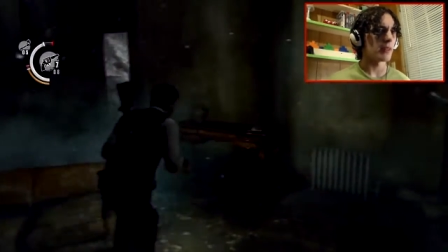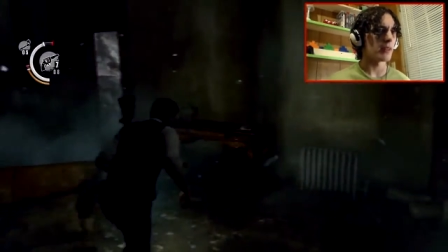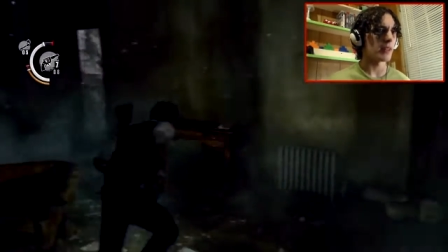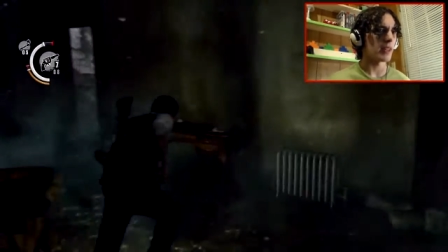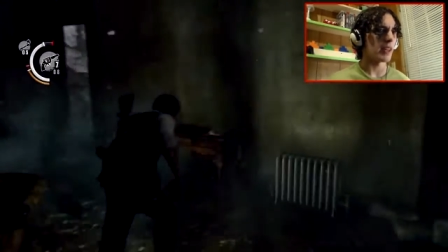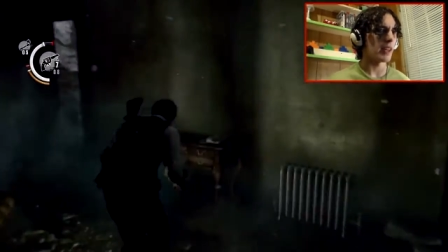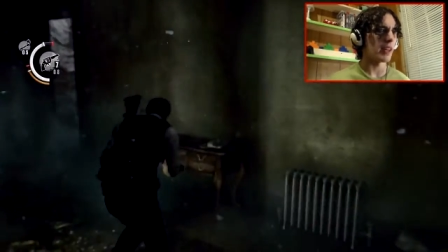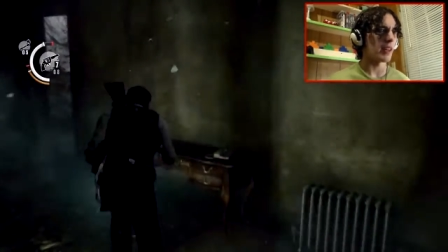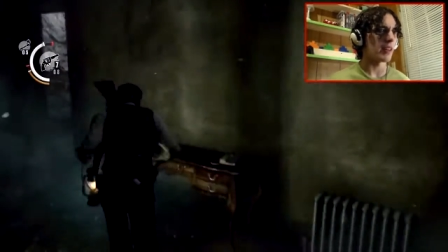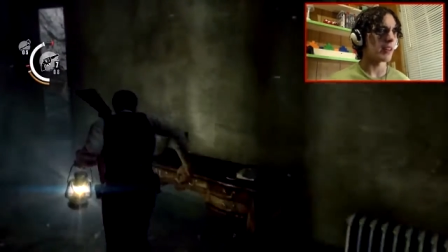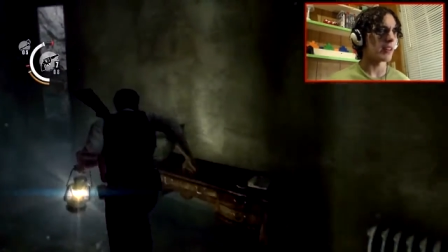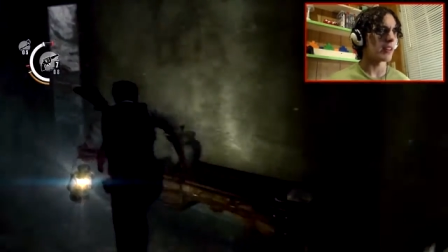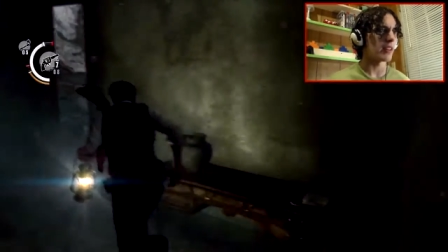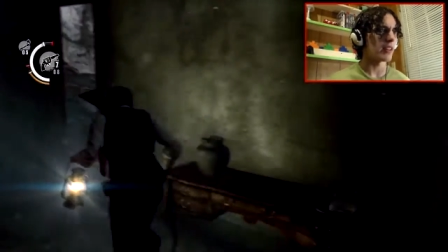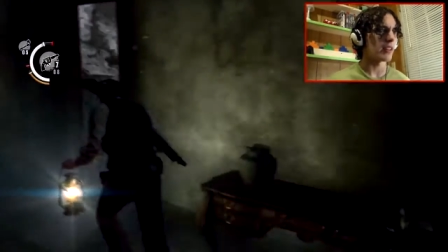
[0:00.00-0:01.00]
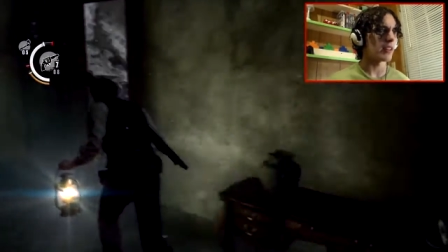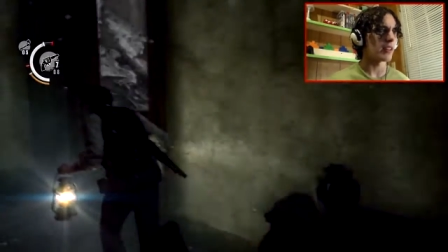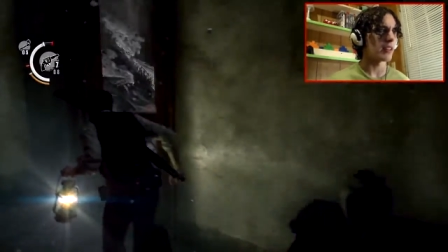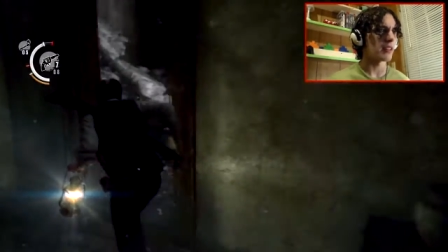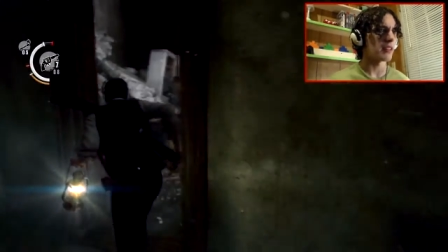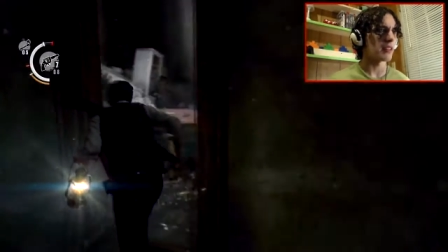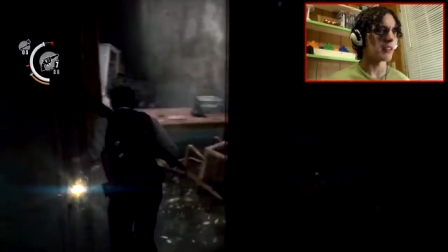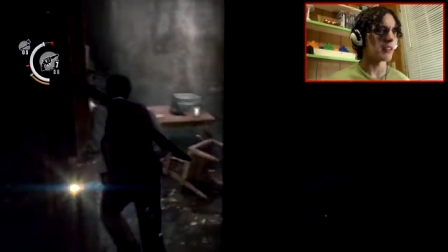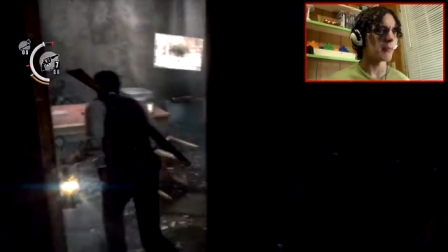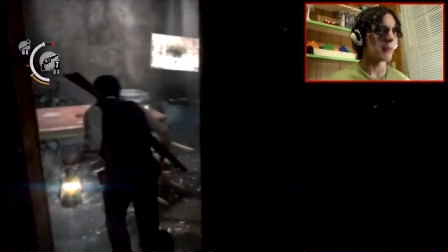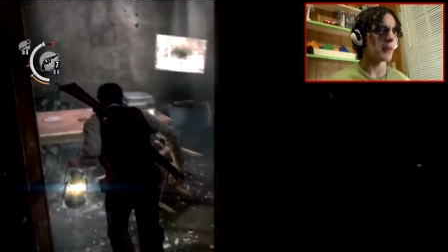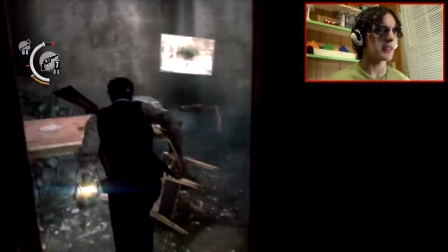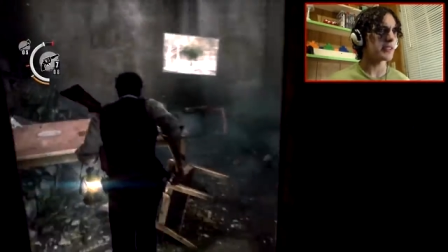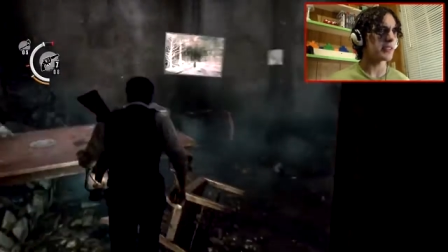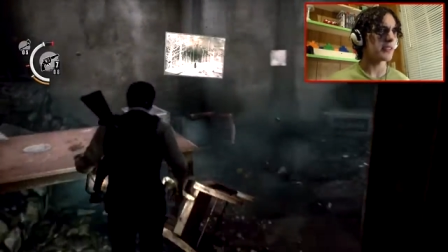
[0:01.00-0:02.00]
Okay. I'm
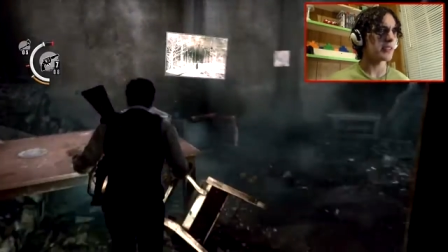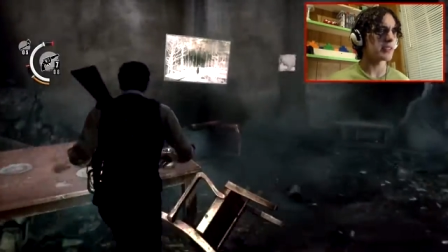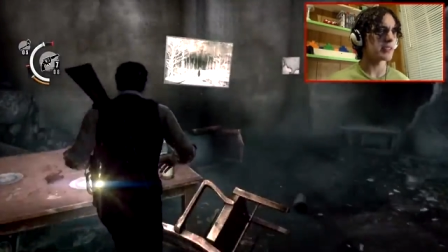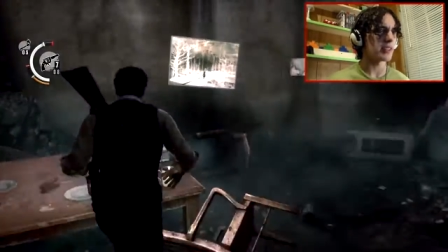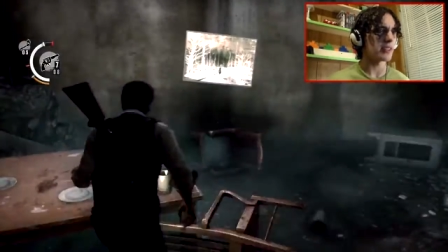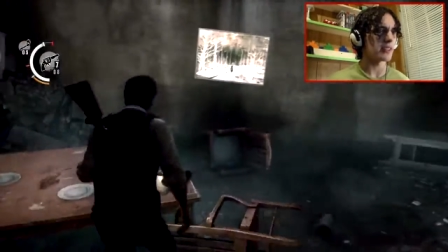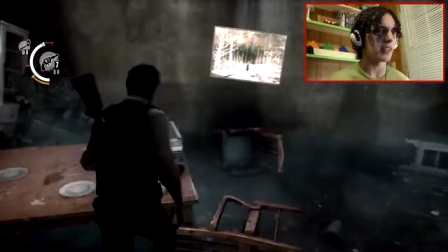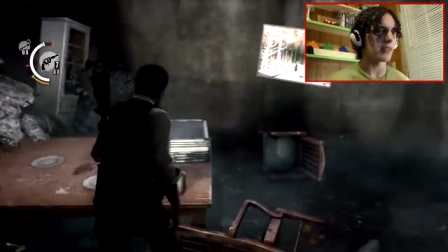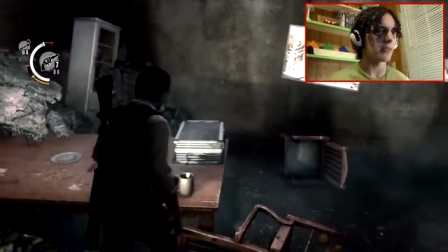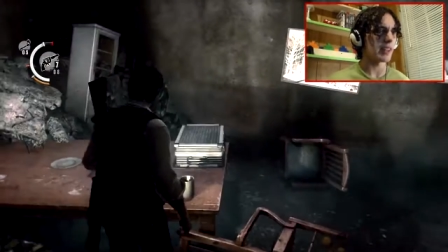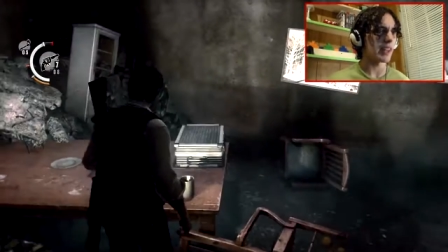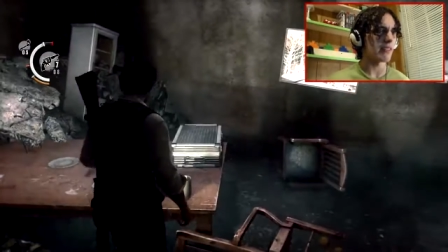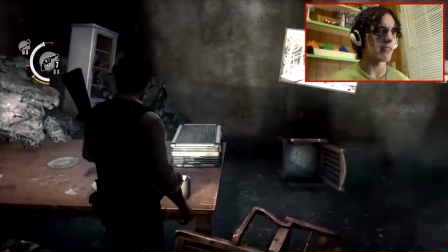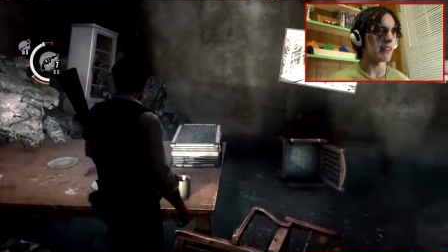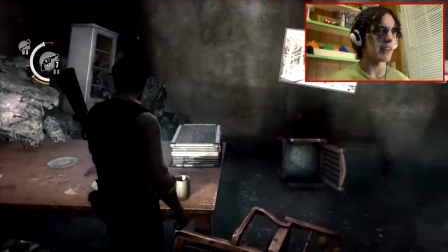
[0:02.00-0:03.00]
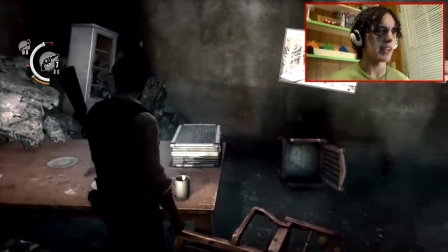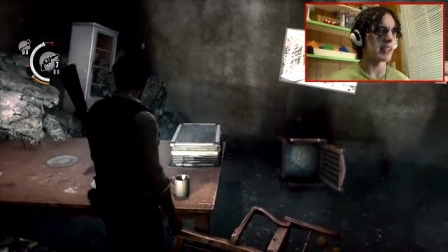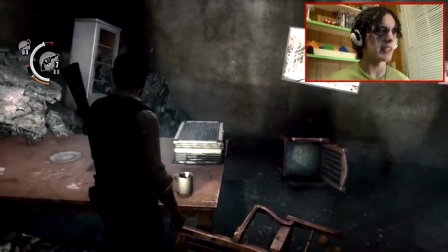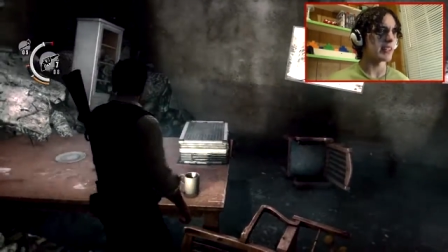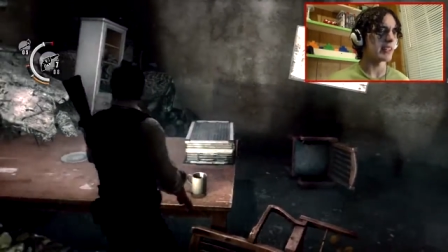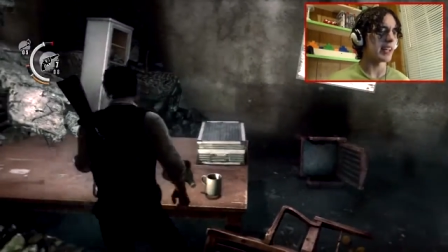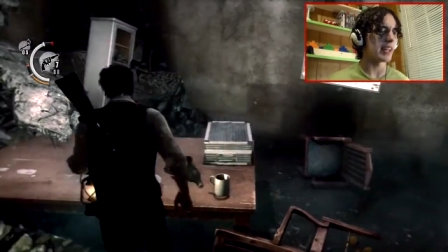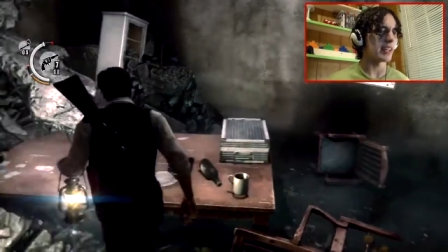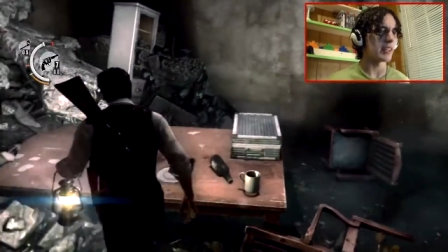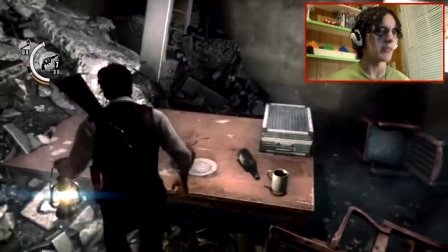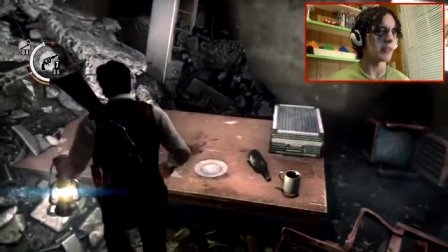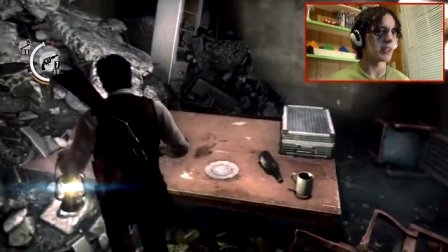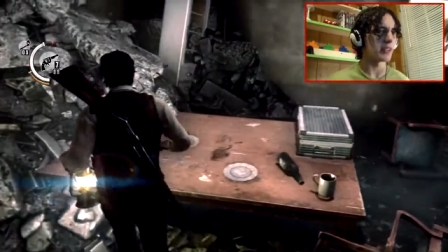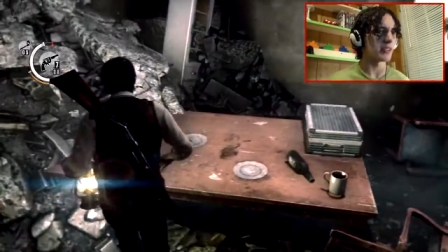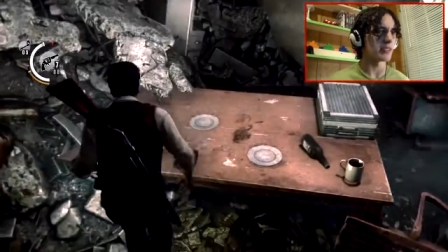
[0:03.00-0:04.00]
also unsettled that we haven't ran into
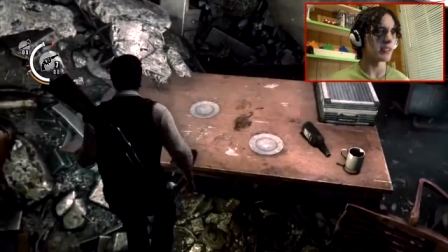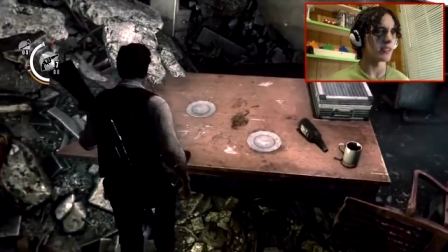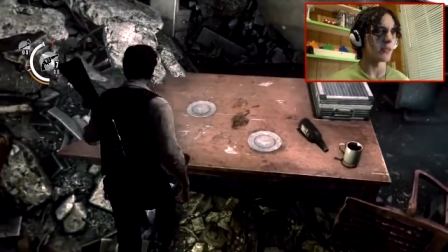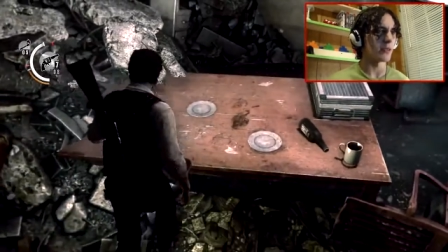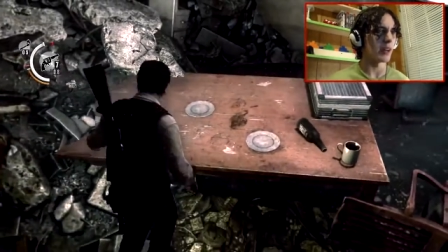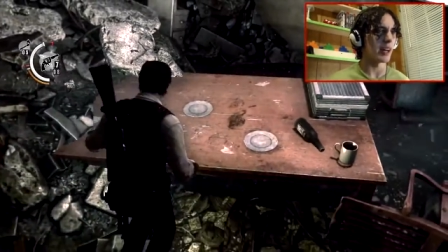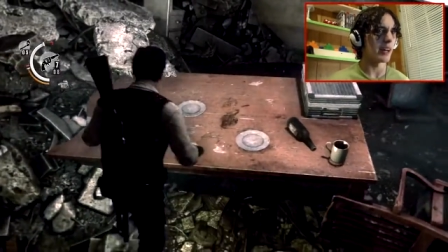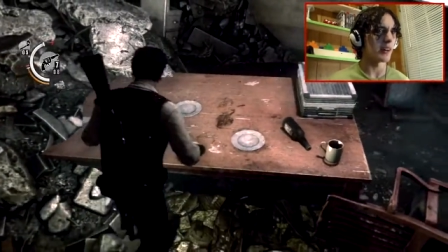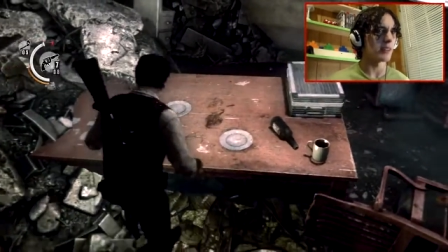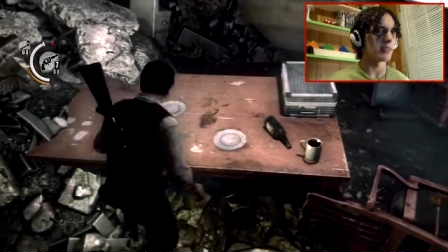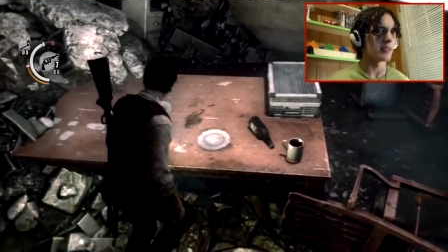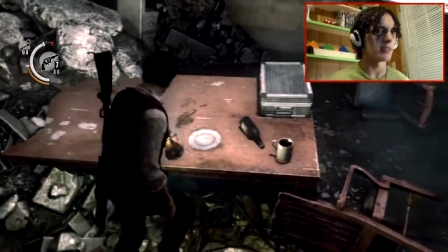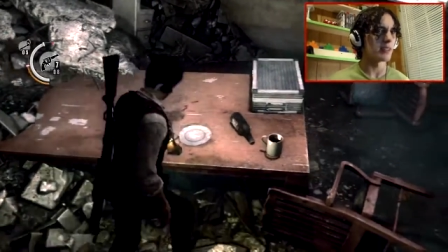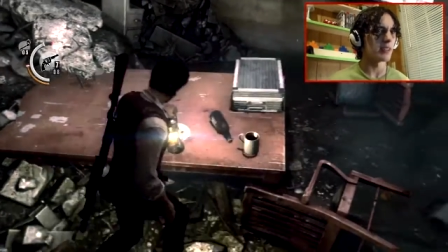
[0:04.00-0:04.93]
anyone else in a while.